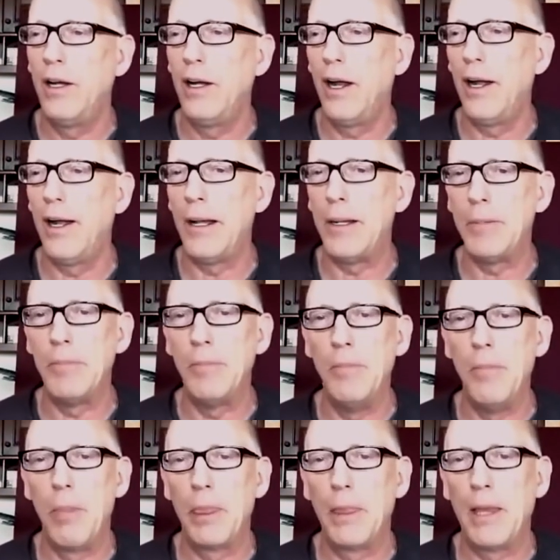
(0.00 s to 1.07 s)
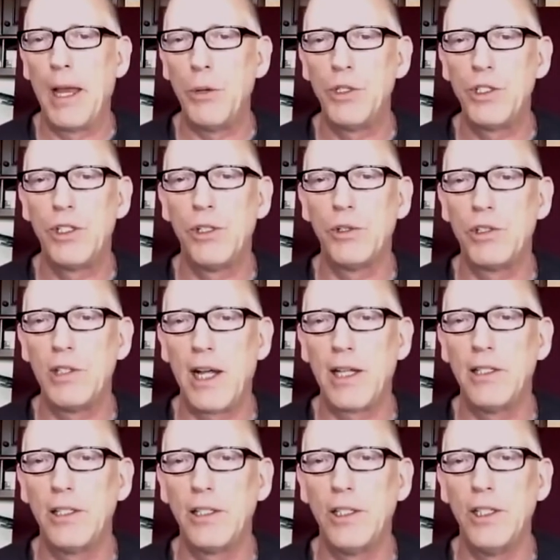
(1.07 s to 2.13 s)
I would still
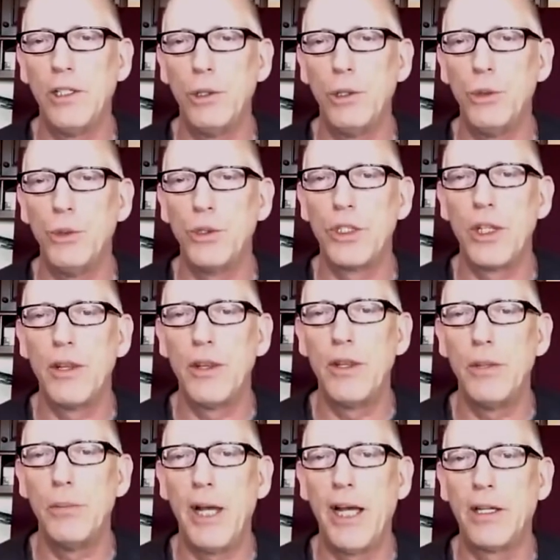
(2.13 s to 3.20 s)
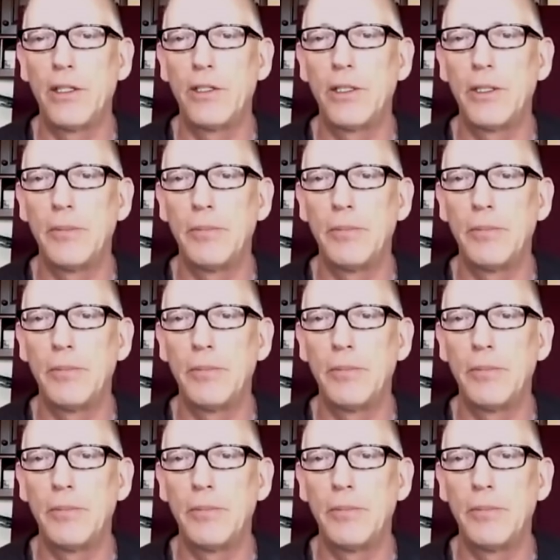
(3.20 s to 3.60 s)
technically lose the bet.